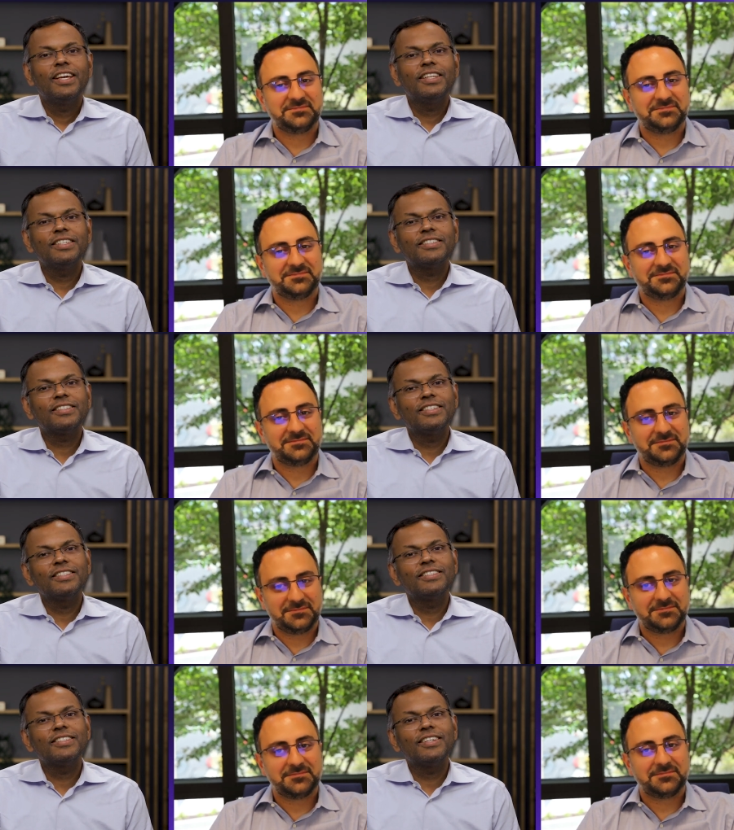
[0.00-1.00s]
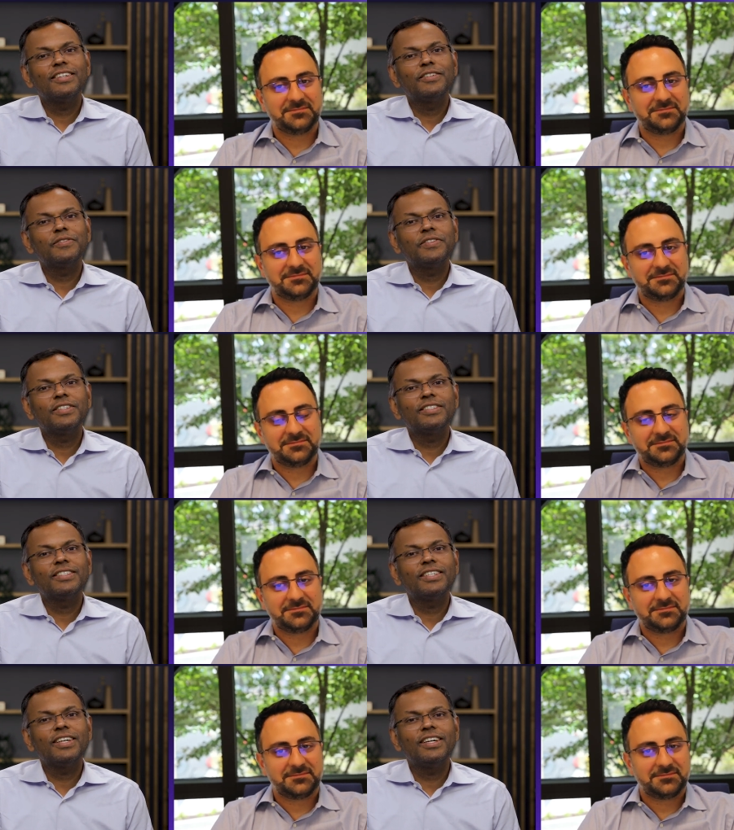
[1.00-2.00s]
Speaker 1: industries. So for
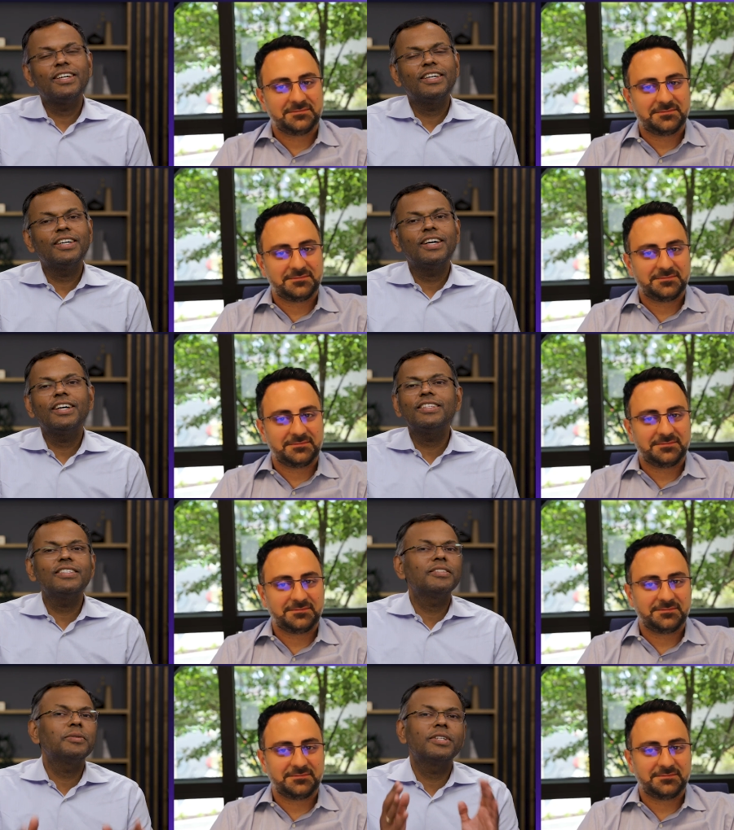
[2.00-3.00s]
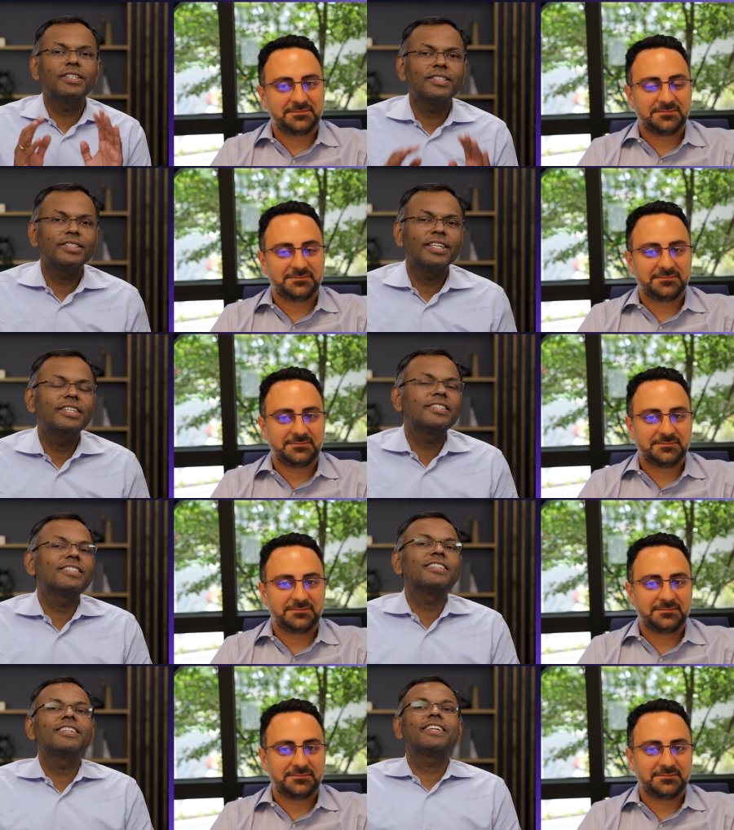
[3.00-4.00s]
uh, others who are
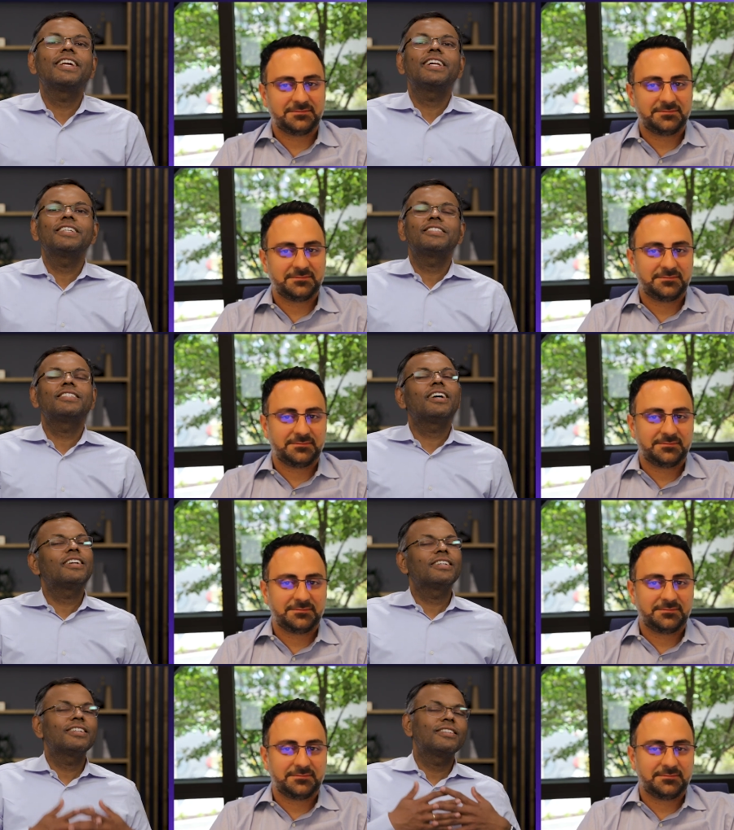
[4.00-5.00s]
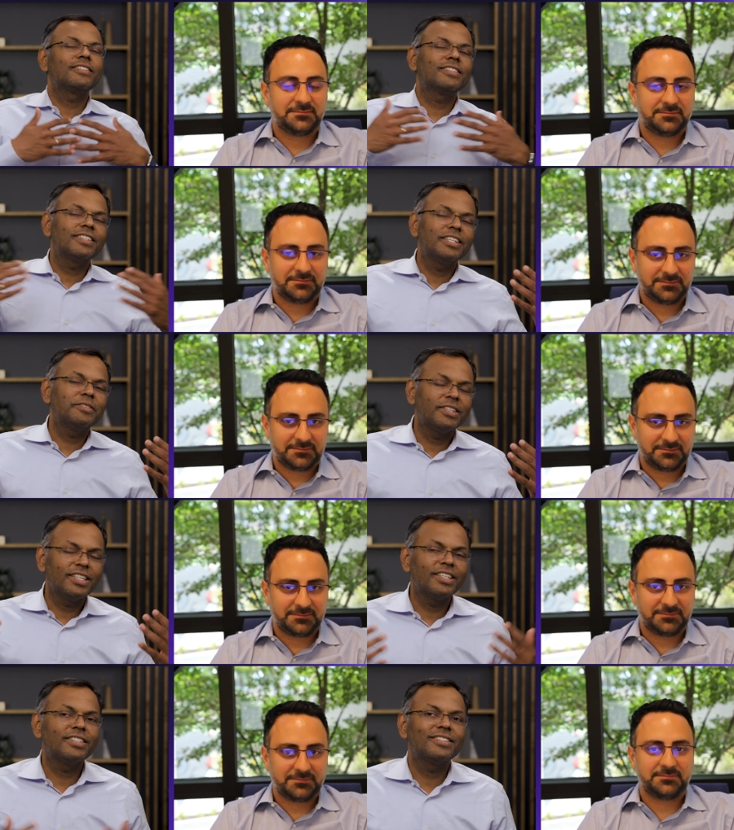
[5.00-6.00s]
interested in getting started or
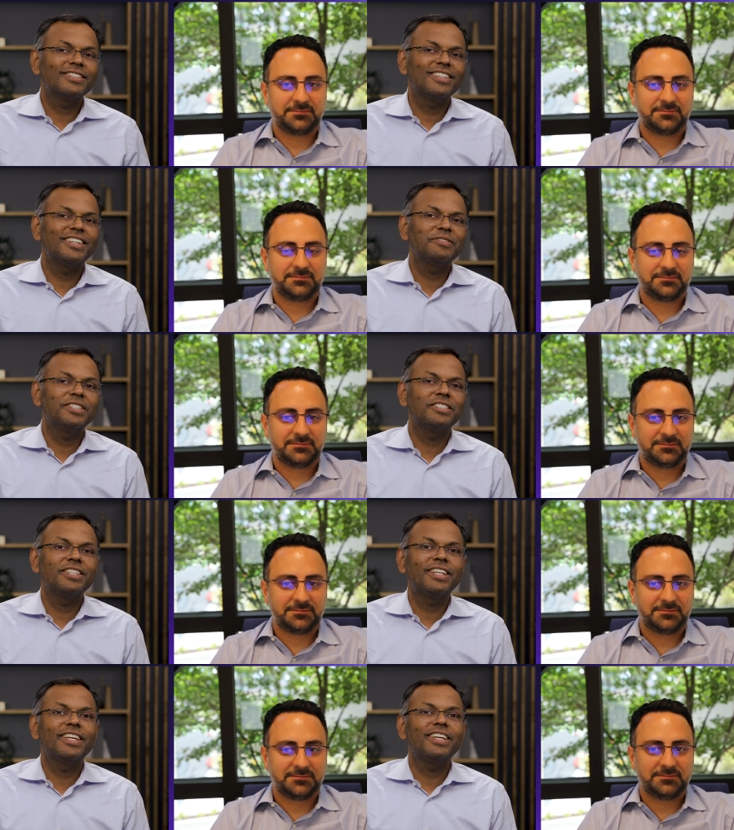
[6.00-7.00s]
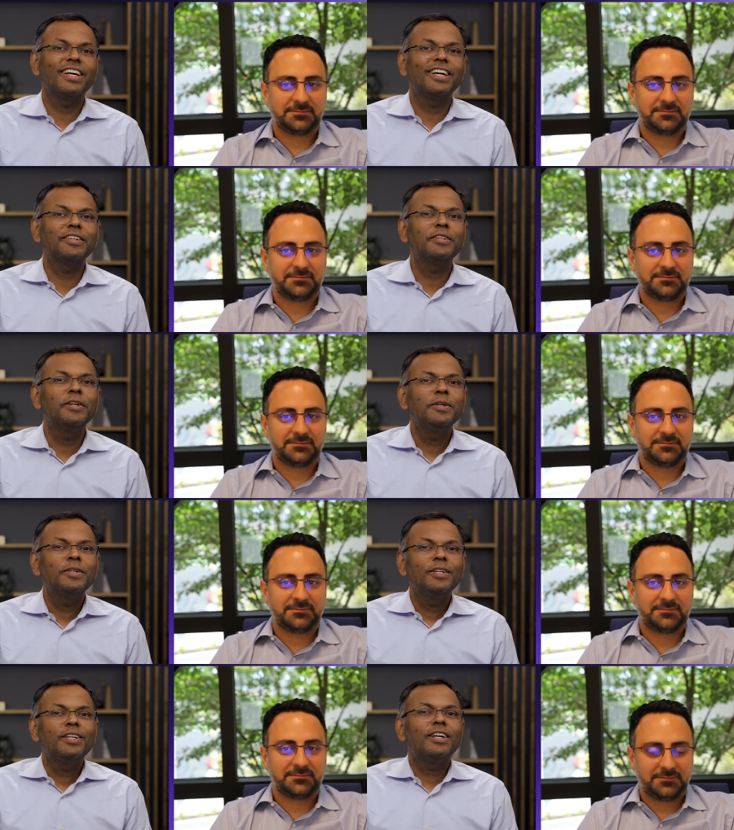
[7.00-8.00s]
innovating uh, with Gen AI,
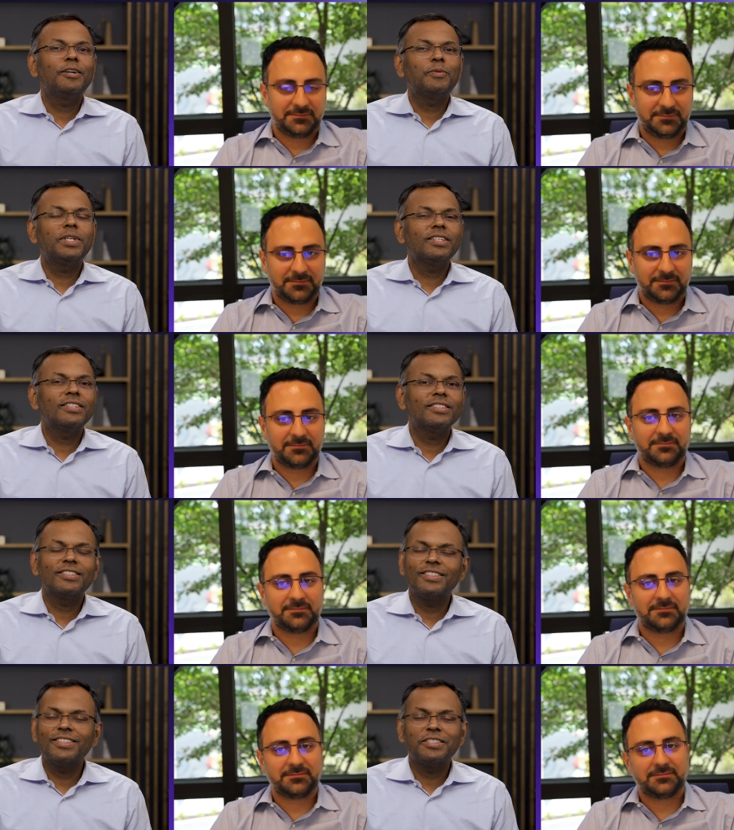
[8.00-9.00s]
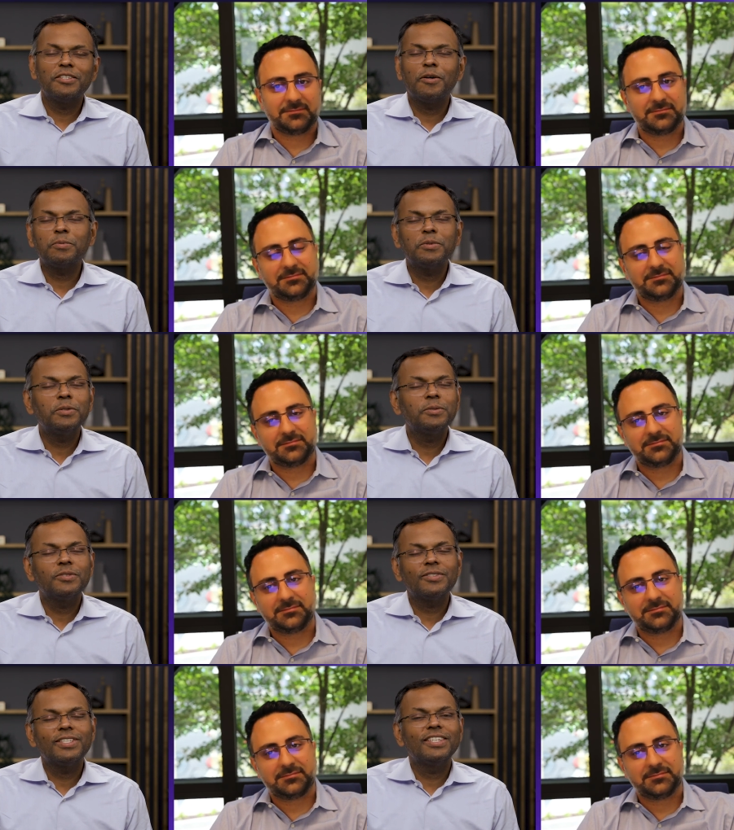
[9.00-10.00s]
uh, what are the top two,
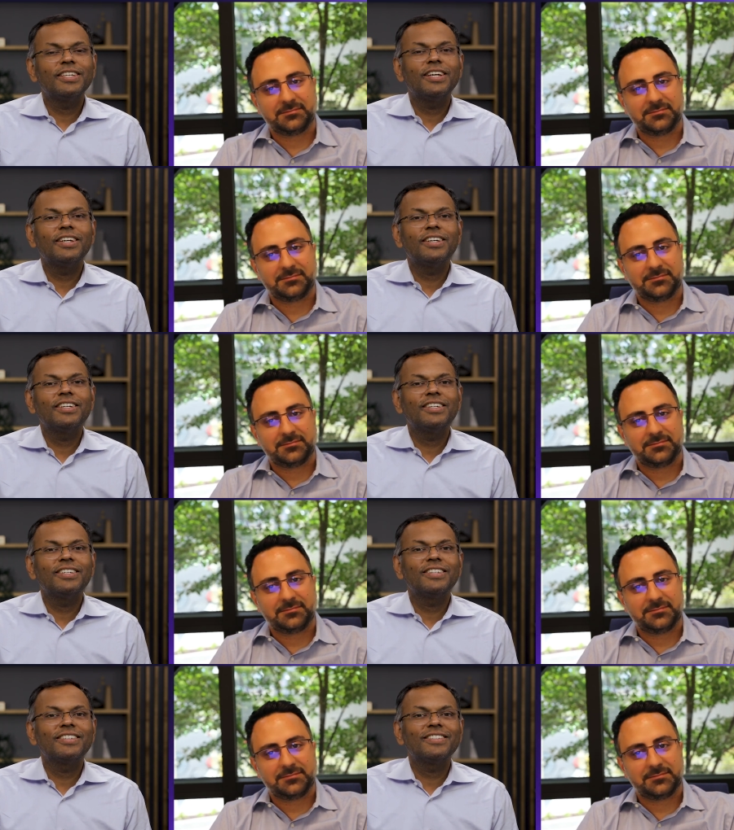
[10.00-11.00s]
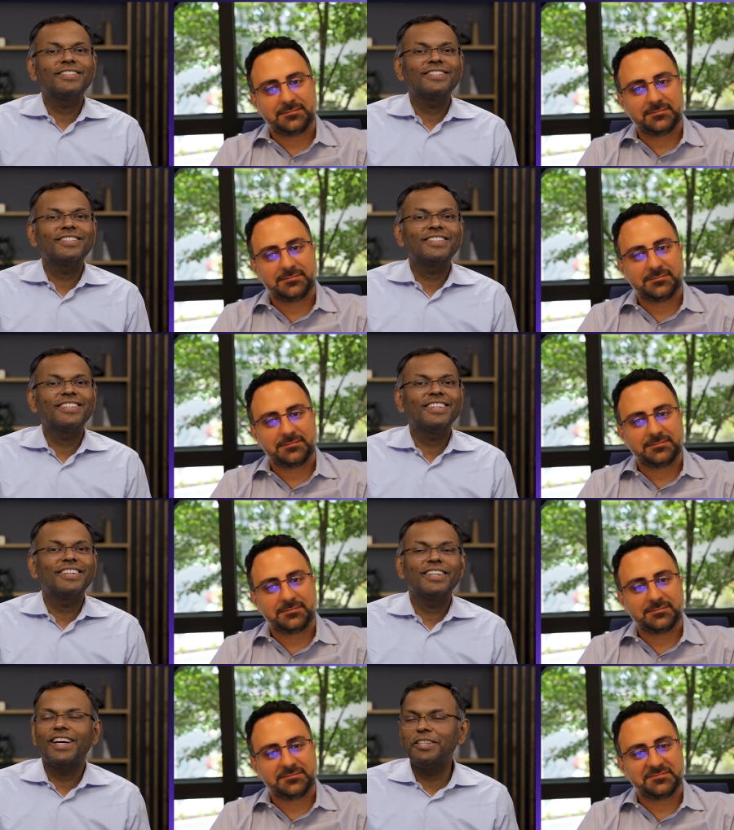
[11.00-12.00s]
three uh,
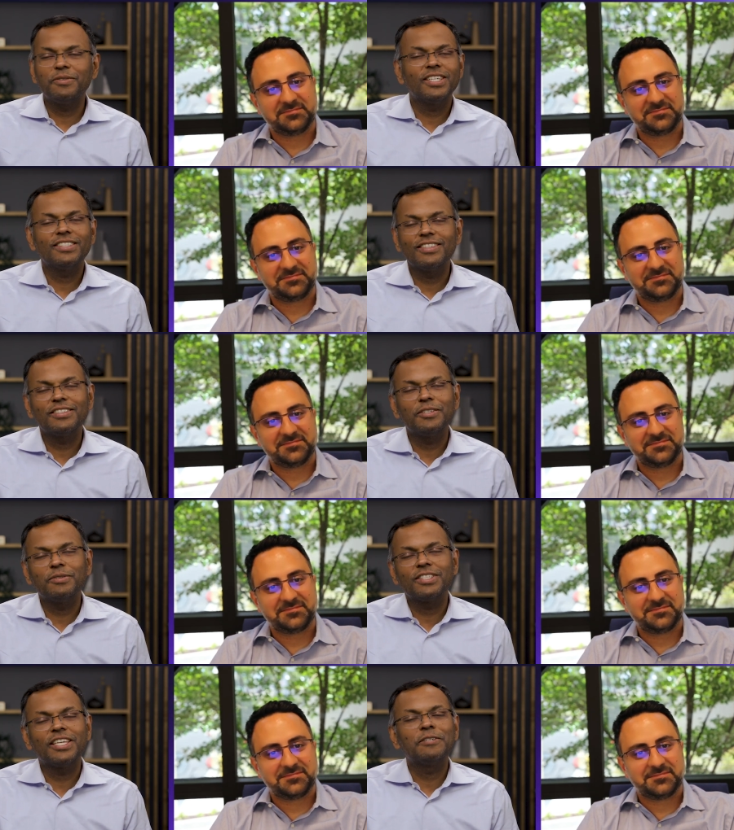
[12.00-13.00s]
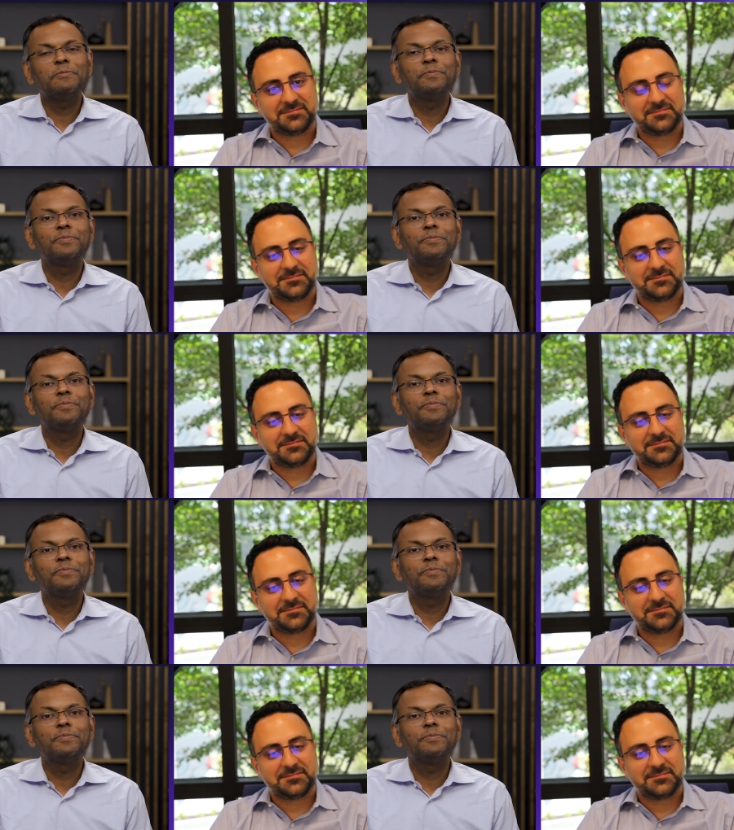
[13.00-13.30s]
uh, advices you will get?